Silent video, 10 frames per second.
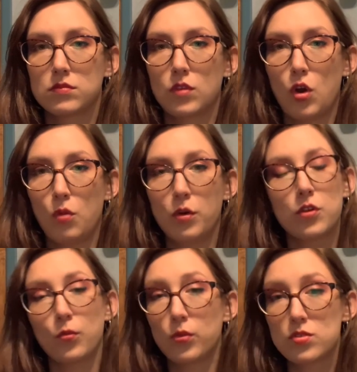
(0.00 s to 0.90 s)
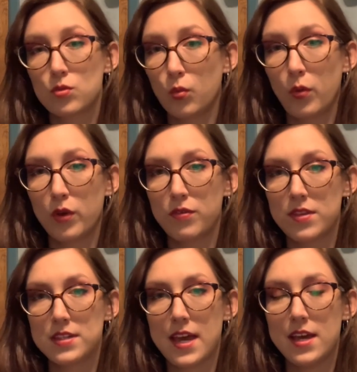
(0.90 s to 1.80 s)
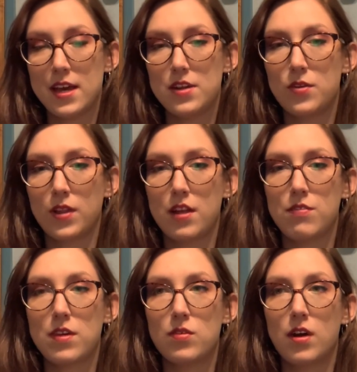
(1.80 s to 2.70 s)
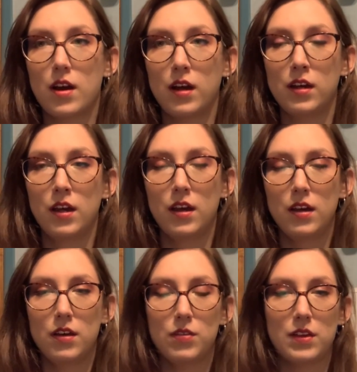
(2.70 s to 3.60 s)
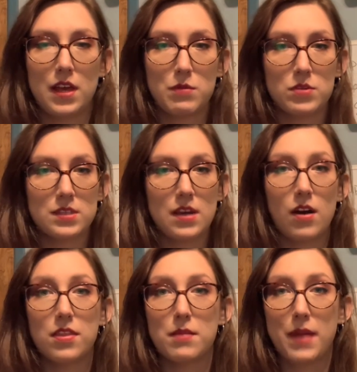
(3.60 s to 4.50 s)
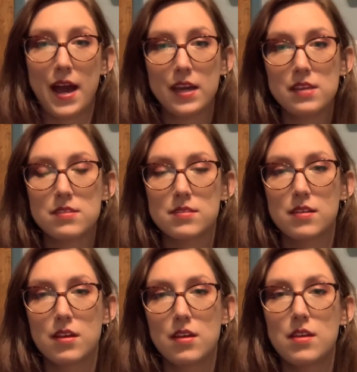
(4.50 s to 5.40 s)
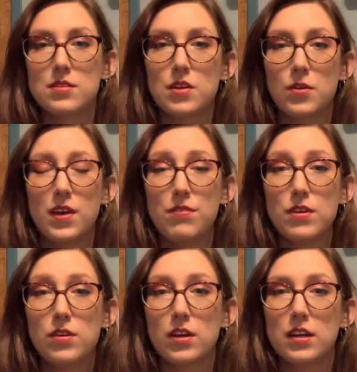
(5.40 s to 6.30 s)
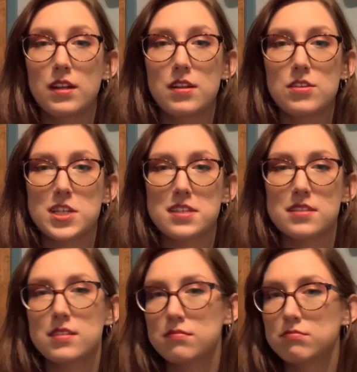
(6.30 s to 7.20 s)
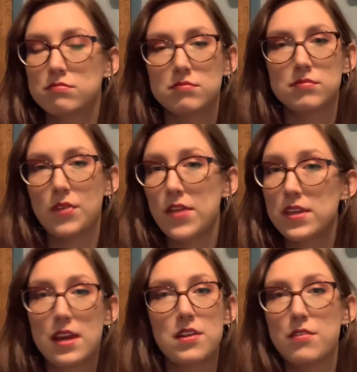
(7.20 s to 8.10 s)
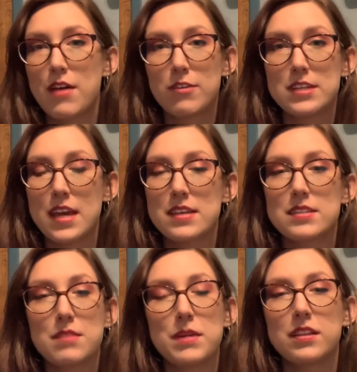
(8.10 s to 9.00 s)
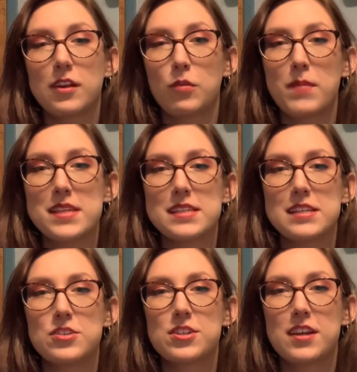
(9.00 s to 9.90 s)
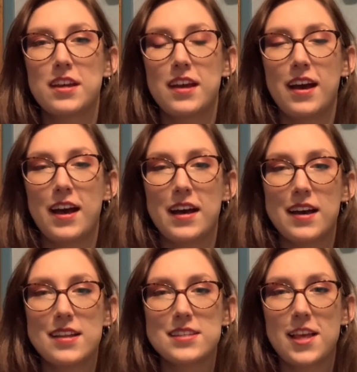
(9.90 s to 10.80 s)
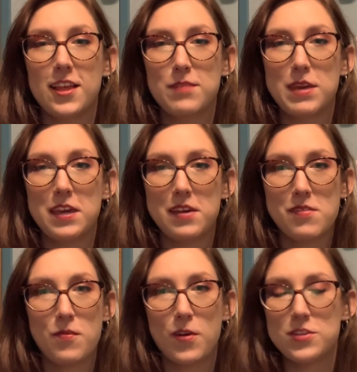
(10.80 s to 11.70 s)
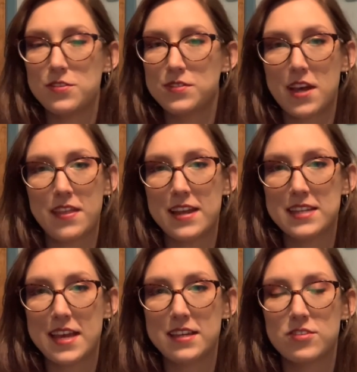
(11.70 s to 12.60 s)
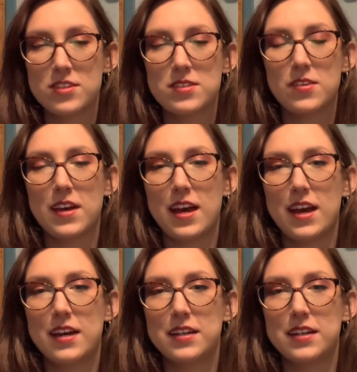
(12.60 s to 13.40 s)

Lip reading: homework or schoolwork for the day. I know a lot of you are relying mostly on the packets. So if you could just at the end of every day send me a little message telling me what you've done that day, just so that